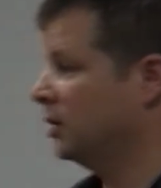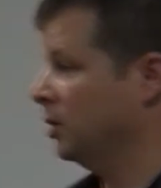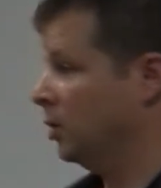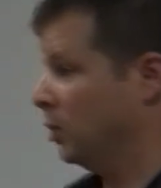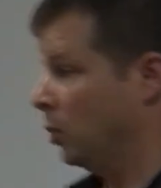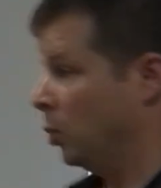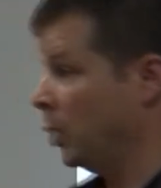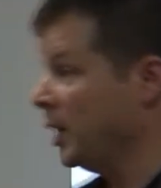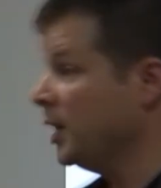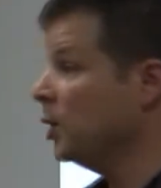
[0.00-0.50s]

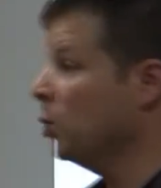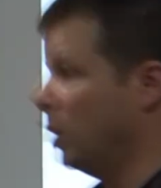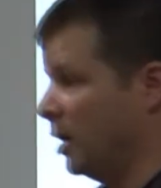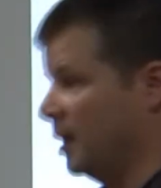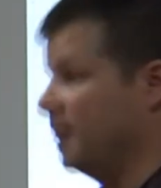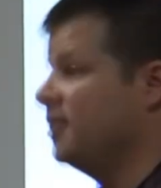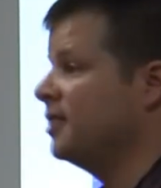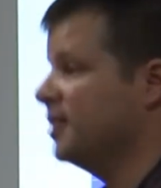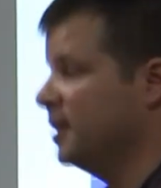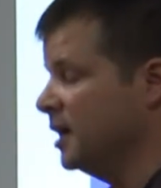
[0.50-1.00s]
we
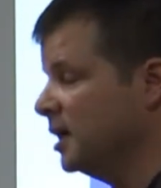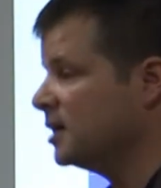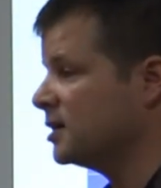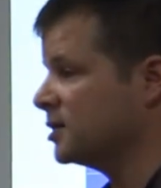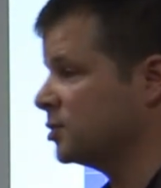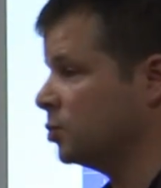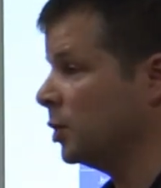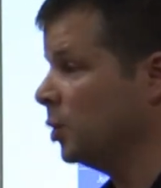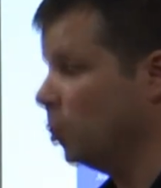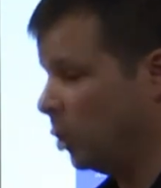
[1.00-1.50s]
want this.
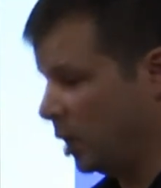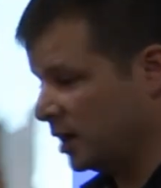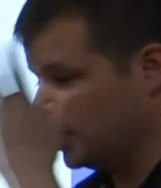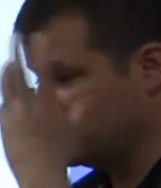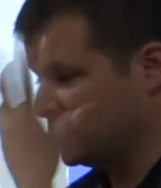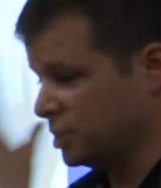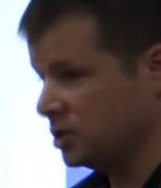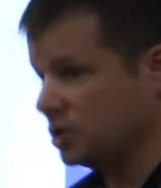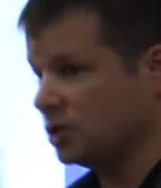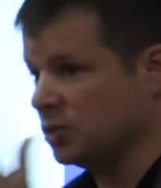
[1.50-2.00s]
We want it
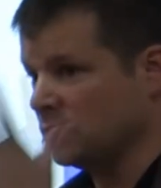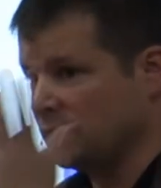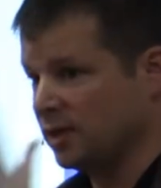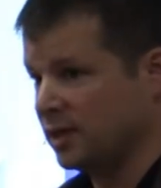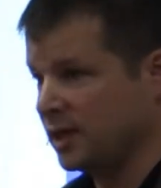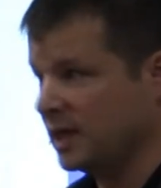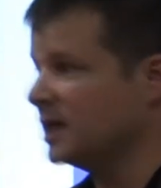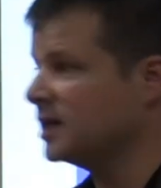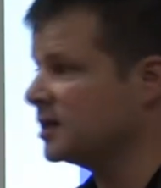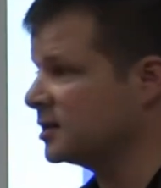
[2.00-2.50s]
to do
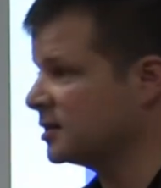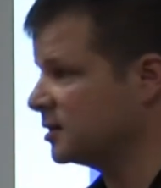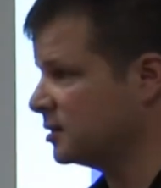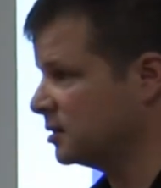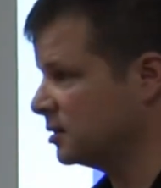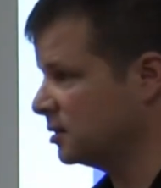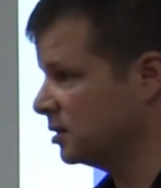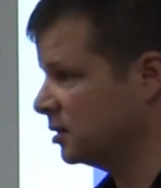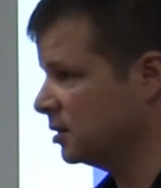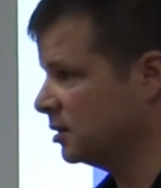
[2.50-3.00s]
this.
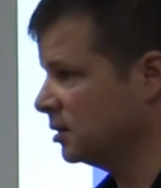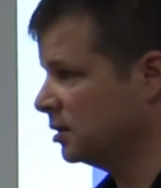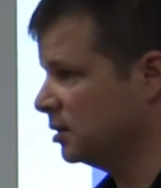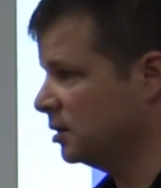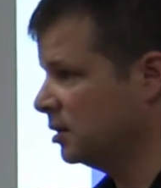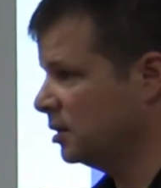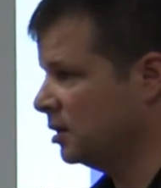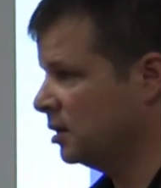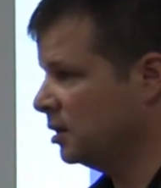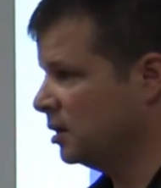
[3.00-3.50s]

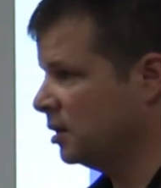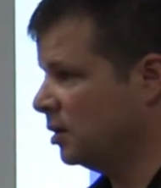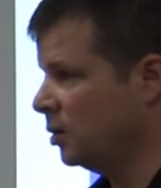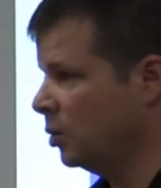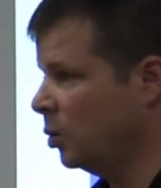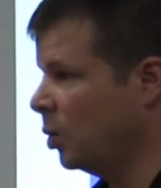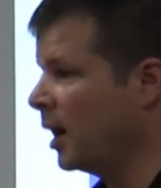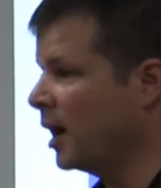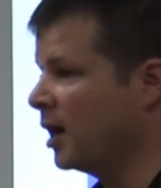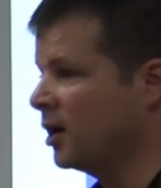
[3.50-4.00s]

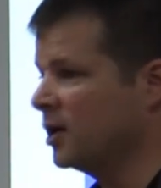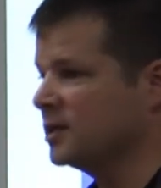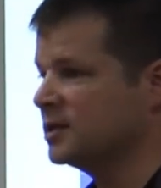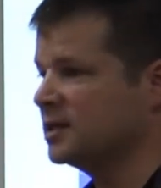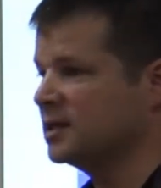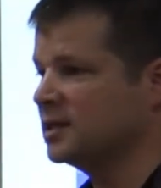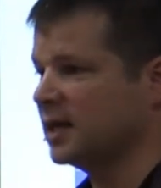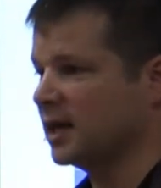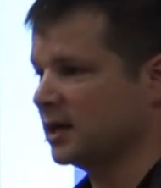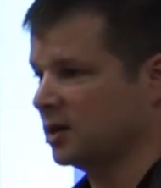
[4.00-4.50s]
Where is the
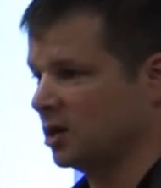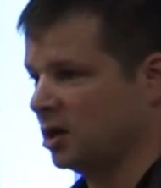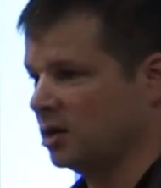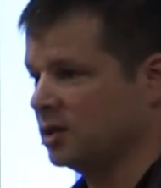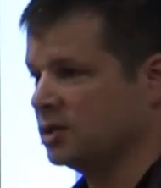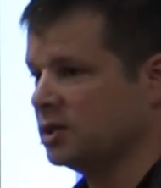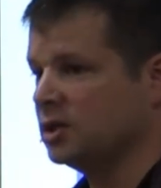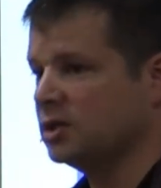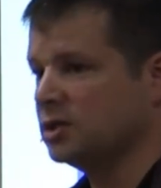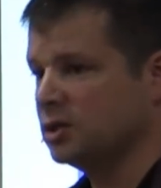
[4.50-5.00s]

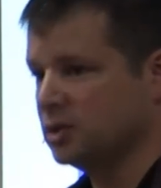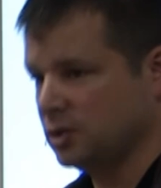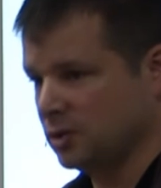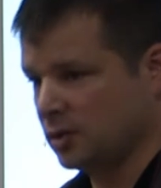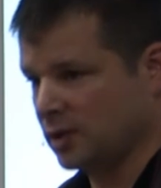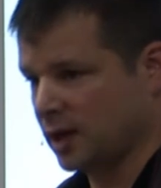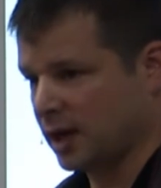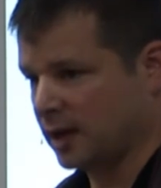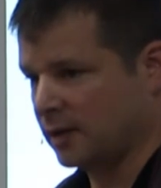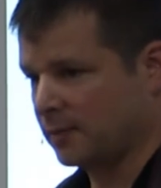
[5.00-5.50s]
technology to do
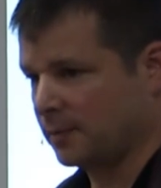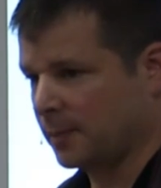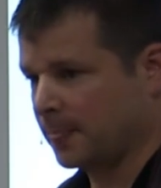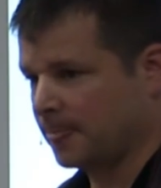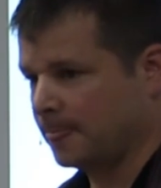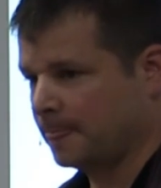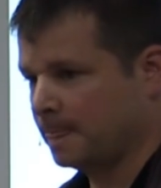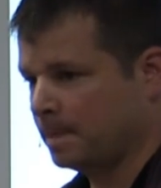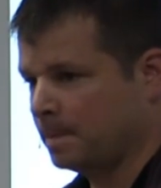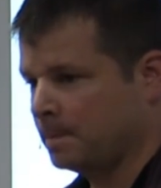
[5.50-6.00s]
that?
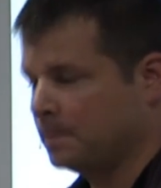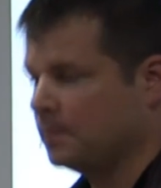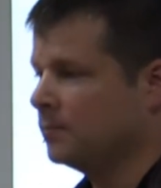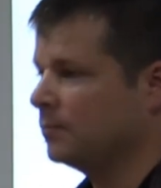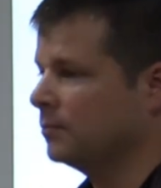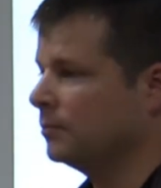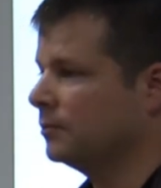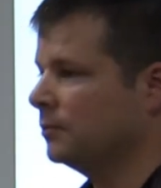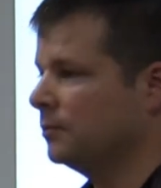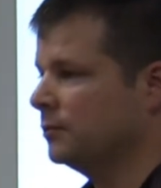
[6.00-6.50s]

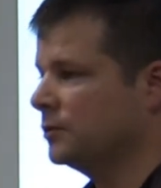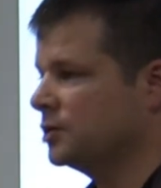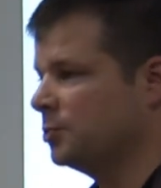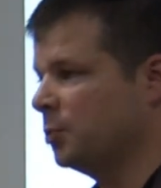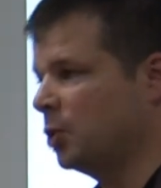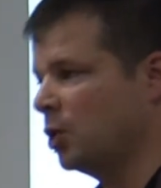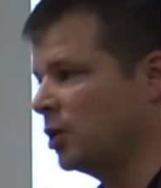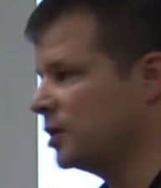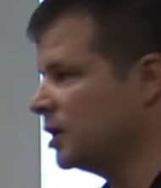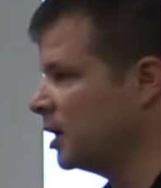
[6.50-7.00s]

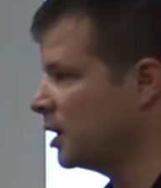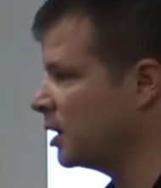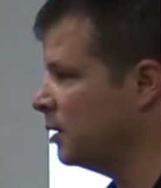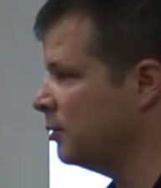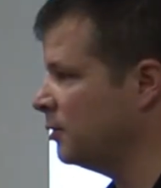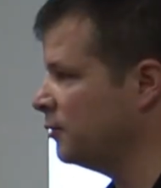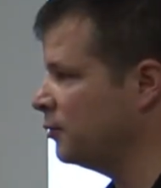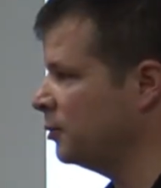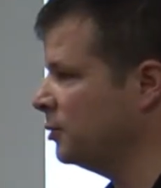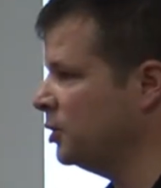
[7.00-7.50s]
Support not coming
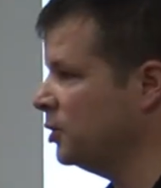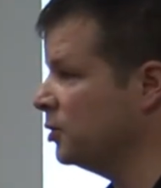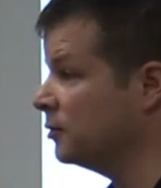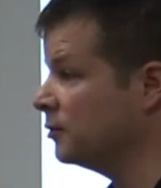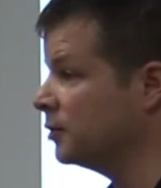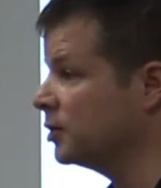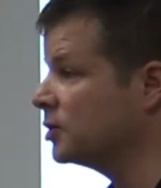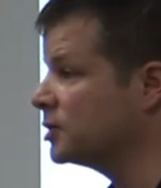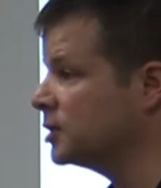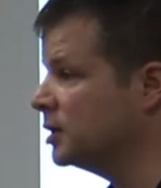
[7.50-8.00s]
from the
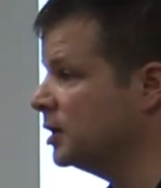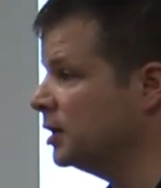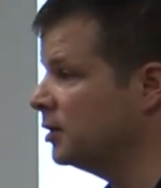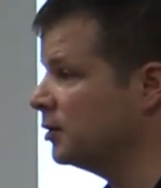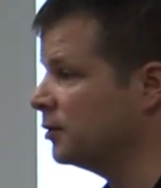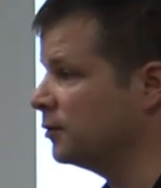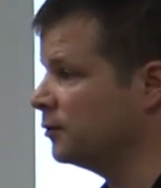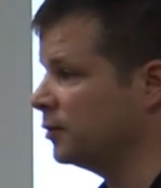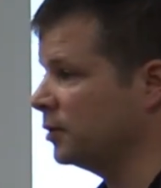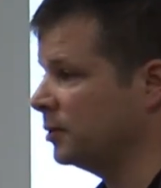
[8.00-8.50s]
university or
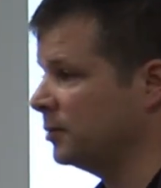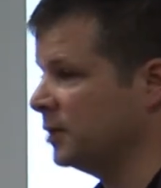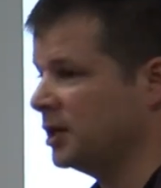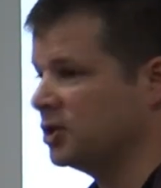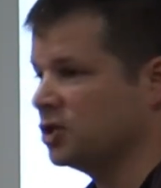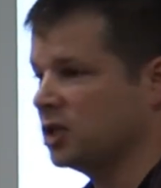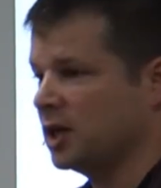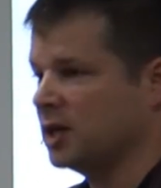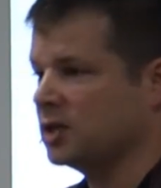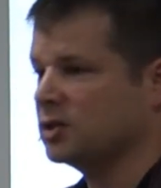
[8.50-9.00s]
from the
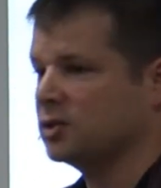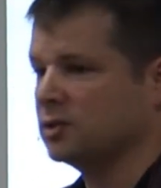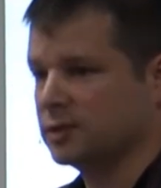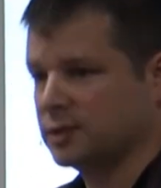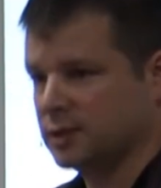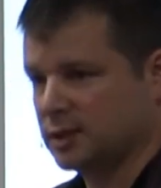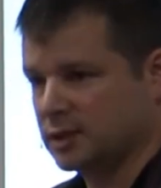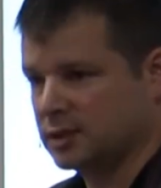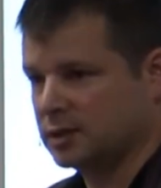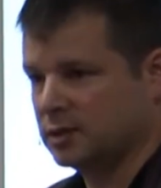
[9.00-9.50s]
educational
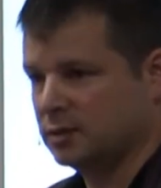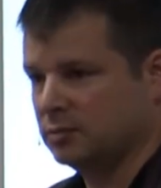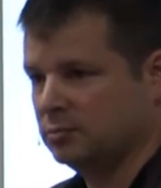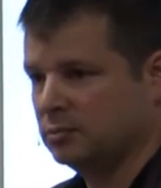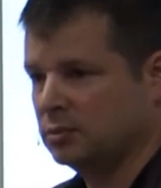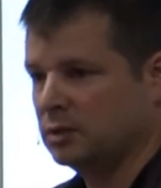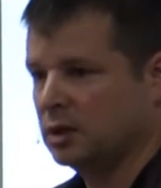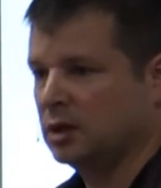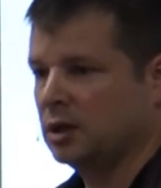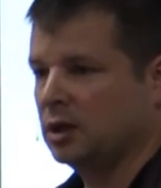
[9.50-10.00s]
system.
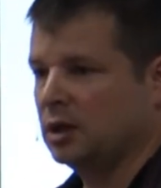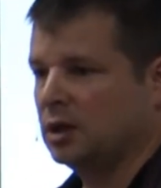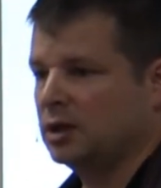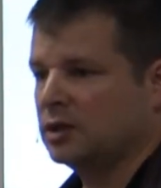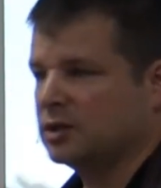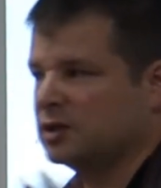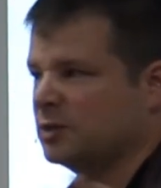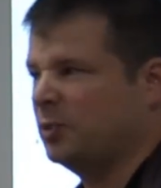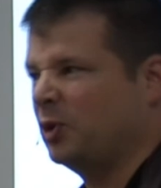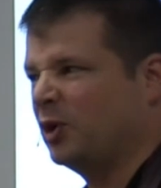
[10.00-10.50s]

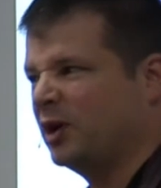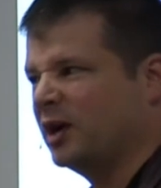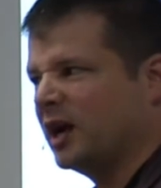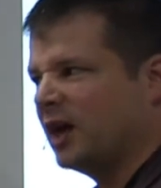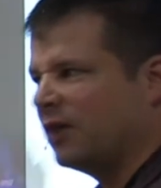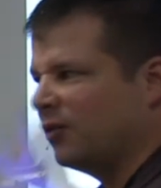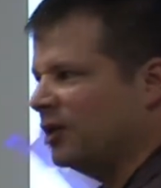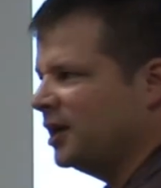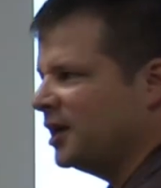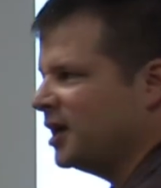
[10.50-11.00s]
Support not
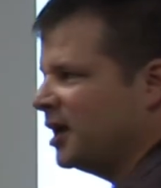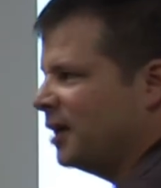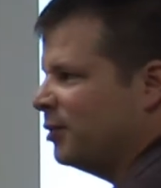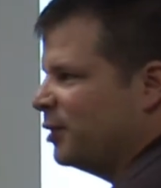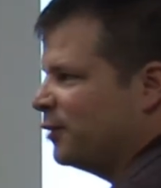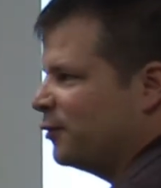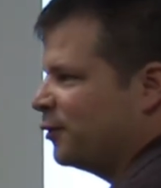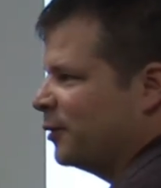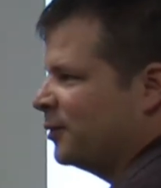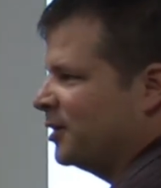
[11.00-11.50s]
really coming
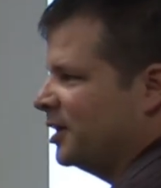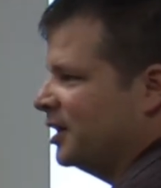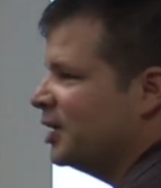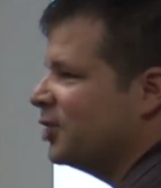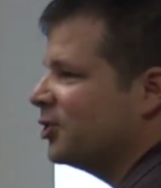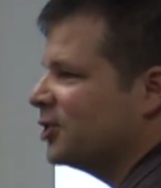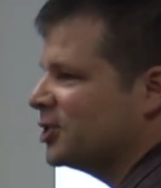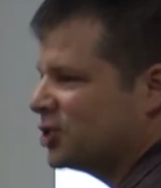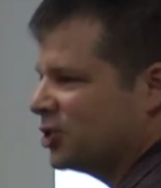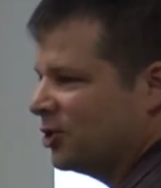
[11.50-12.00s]
from the
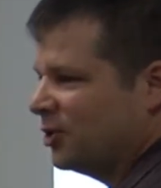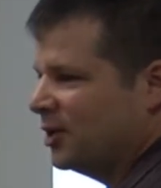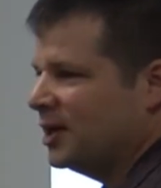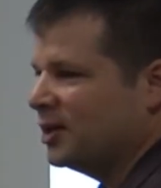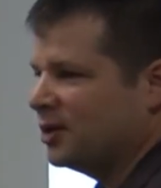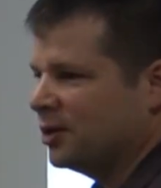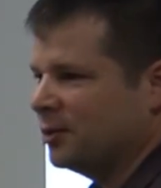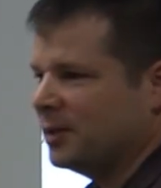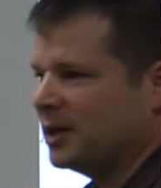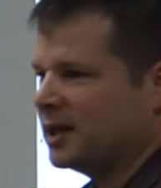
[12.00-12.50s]
literature
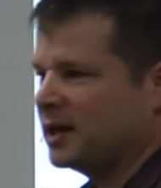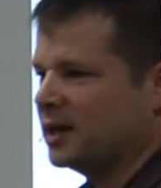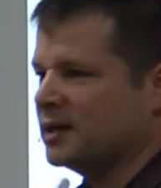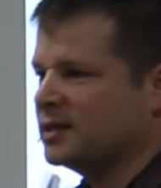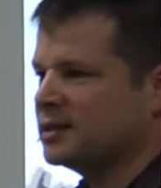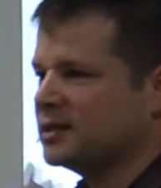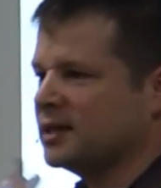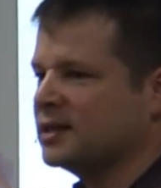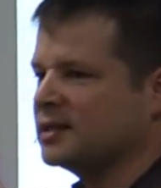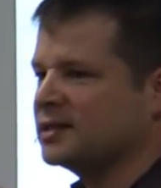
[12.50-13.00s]
either, because
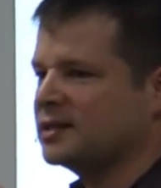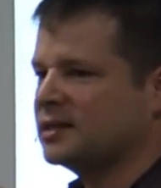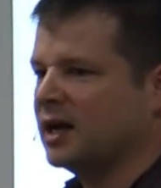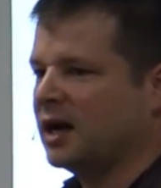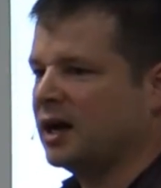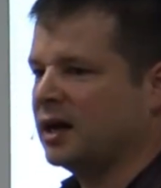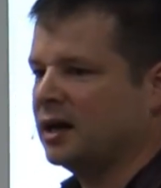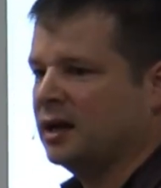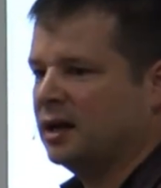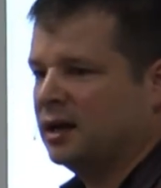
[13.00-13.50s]
it's not